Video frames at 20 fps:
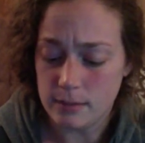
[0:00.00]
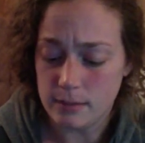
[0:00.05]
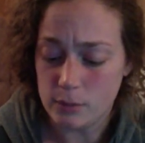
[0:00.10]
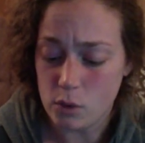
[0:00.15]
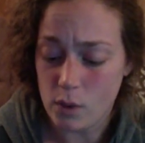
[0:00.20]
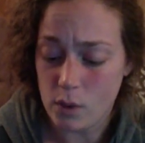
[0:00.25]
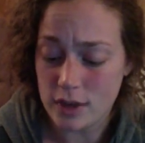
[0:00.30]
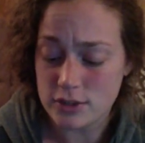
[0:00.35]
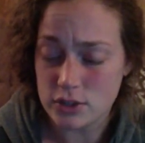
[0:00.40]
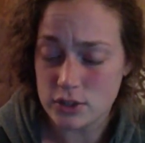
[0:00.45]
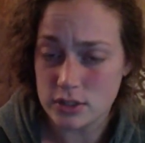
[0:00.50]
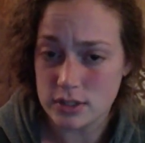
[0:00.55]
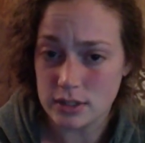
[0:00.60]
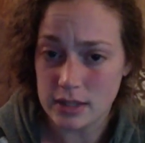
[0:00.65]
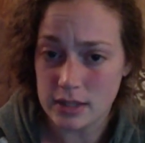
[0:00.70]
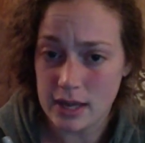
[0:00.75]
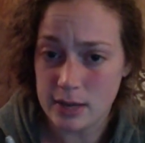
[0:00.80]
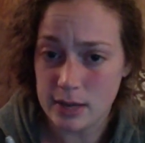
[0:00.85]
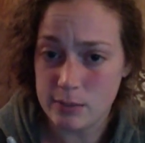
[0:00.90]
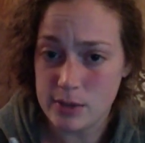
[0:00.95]
questions, a
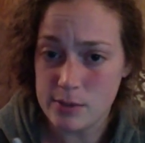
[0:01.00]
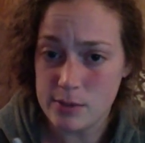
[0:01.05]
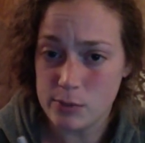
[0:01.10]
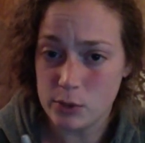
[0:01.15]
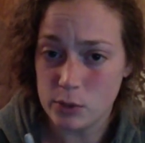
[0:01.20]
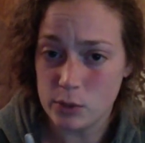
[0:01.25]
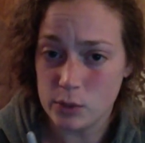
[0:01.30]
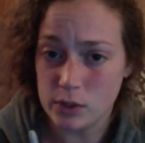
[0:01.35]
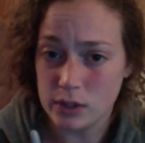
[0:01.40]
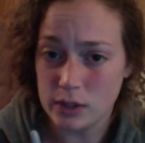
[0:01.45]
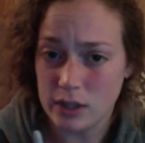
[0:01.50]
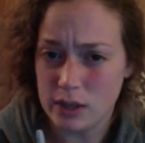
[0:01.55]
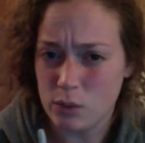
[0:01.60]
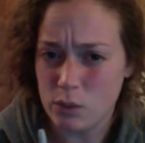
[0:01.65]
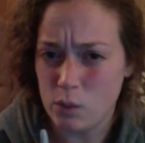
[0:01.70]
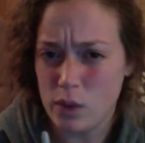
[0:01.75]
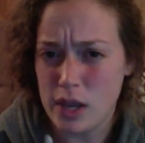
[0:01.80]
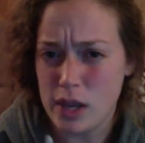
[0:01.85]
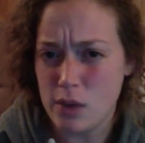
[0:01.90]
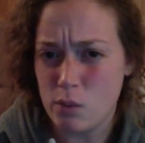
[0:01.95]
lot of people were like,
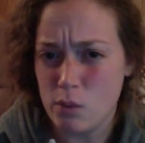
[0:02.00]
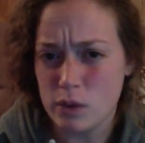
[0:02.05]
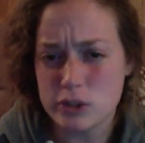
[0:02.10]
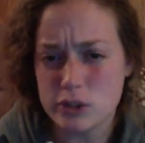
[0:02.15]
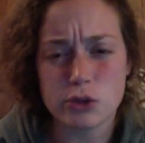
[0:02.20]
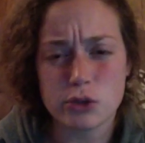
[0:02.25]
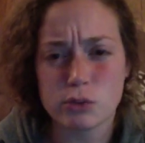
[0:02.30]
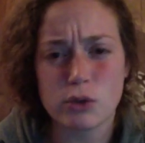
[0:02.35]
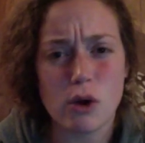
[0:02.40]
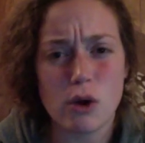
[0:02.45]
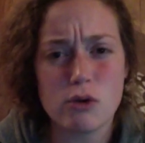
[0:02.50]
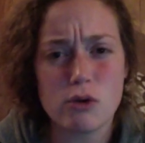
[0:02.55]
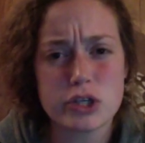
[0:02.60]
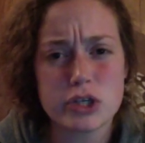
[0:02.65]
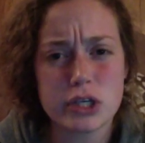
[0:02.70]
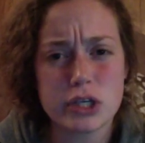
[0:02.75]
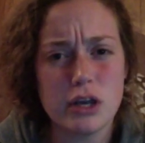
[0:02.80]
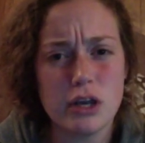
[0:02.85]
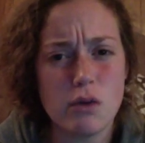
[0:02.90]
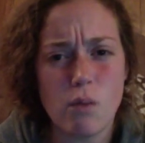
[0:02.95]
wait, what's
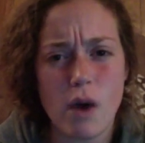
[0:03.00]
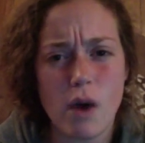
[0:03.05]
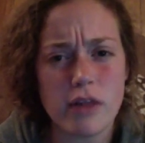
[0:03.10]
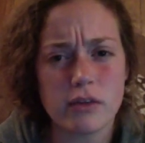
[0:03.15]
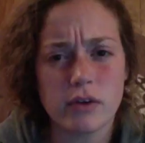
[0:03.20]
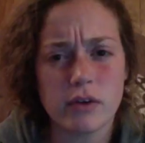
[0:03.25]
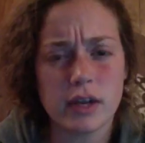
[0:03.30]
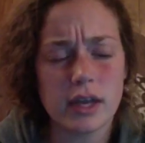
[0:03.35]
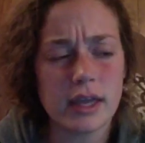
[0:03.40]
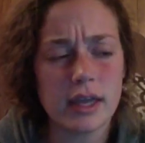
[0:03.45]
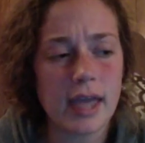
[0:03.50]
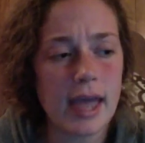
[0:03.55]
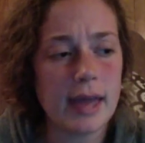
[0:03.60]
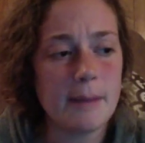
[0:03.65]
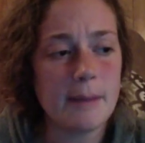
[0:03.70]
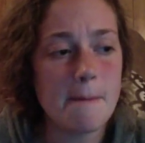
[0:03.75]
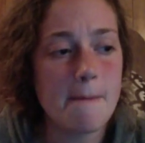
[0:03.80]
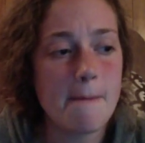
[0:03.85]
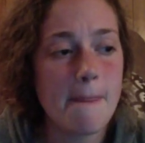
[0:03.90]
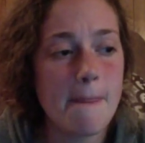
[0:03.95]
erosion and weathering
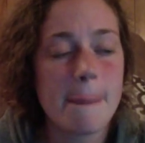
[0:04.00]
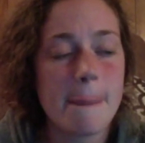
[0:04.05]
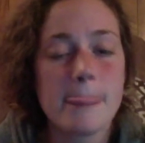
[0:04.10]
again?